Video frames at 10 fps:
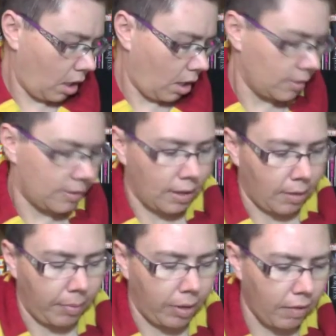
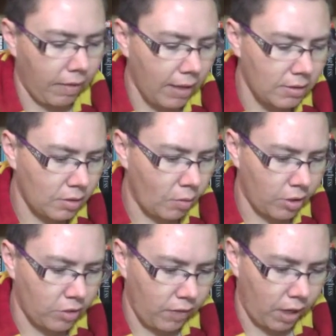Awesome! That's so
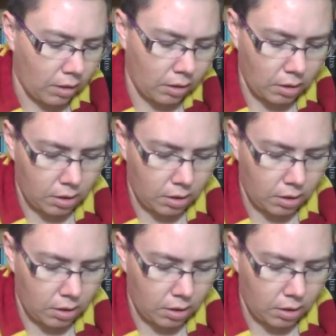much fun.